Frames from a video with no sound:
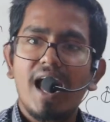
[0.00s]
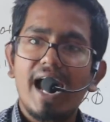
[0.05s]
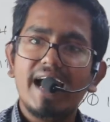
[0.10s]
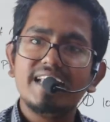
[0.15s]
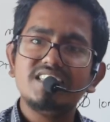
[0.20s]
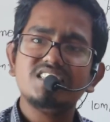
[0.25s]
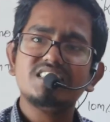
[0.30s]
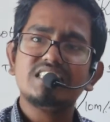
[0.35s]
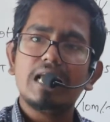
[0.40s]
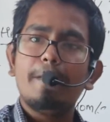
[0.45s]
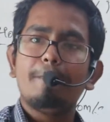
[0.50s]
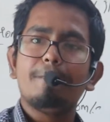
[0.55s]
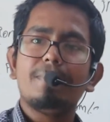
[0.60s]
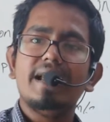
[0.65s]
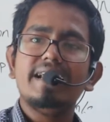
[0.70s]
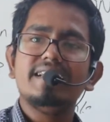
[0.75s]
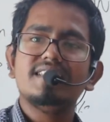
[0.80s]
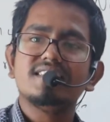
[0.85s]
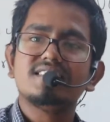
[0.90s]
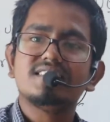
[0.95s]
I just
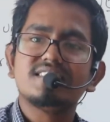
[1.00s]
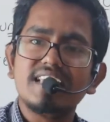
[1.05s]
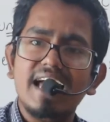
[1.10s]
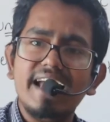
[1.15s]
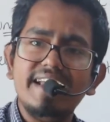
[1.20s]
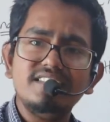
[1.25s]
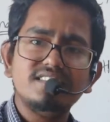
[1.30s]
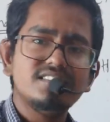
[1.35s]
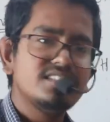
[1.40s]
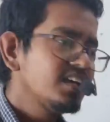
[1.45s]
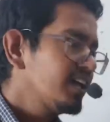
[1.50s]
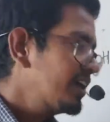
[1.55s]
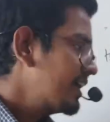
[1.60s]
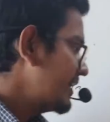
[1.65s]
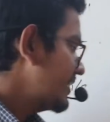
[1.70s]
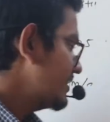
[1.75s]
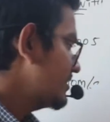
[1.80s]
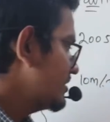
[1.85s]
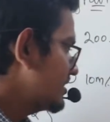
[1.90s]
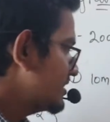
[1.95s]
applied the signs
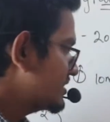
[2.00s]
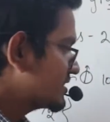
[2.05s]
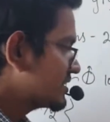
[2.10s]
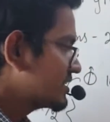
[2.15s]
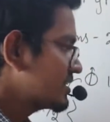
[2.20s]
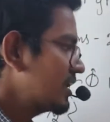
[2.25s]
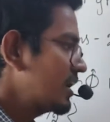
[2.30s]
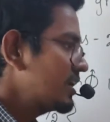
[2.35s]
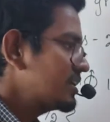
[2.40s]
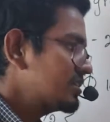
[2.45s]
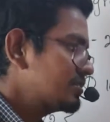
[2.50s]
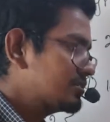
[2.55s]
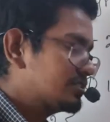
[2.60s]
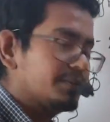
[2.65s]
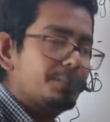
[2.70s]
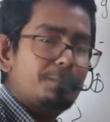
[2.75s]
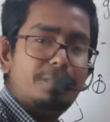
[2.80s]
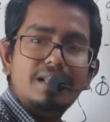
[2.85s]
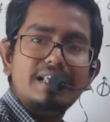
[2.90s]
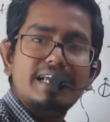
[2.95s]
in this
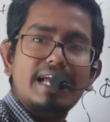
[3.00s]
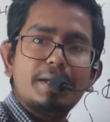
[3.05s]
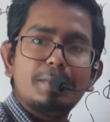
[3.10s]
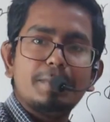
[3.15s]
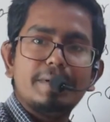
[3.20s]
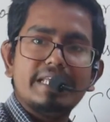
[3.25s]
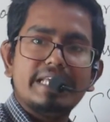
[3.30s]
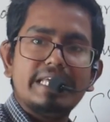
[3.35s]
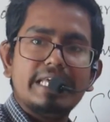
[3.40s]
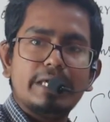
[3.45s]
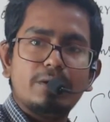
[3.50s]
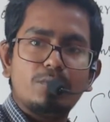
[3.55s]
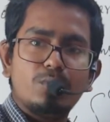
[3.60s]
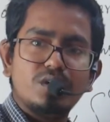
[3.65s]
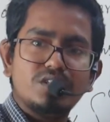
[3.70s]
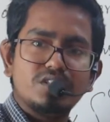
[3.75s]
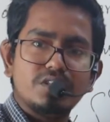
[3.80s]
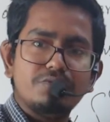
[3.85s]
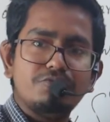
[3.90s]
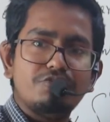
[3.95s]
simple kinematic
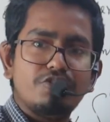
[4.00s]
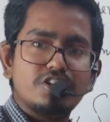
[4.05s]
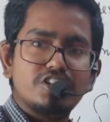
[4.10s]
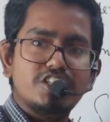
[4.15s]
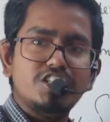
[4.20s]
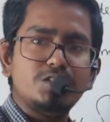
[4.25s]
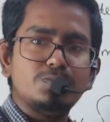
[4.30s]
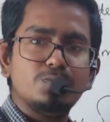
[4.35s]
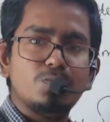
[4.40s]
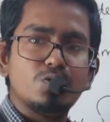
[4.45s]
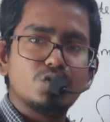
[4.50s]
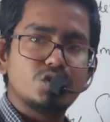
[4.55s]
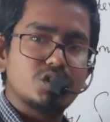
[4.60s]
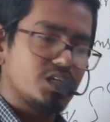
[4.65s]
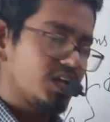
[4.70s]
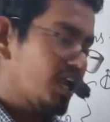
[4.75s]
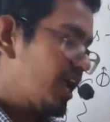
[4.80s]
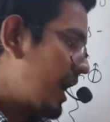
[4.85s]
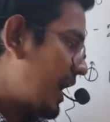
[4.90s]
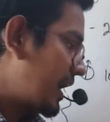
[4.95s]
equation for this
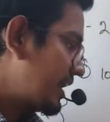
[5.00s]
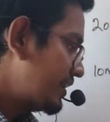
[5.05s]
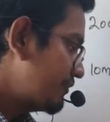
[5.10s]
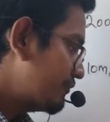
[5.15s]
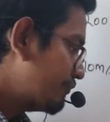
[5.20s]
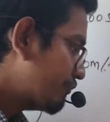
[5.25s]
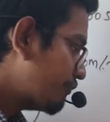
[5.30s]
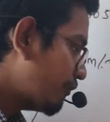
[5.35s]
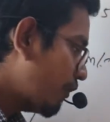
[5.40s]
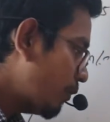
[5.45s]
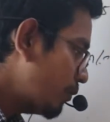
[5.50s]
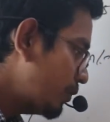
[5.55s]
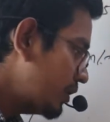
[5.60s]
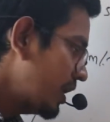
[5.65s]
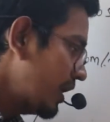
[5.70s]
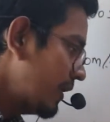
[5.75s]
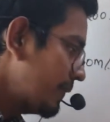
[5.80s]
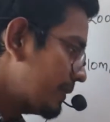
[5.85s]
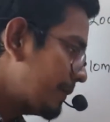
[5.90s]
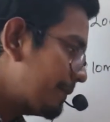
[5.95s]
motion, and I found
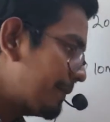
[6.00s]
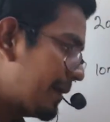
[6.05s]
the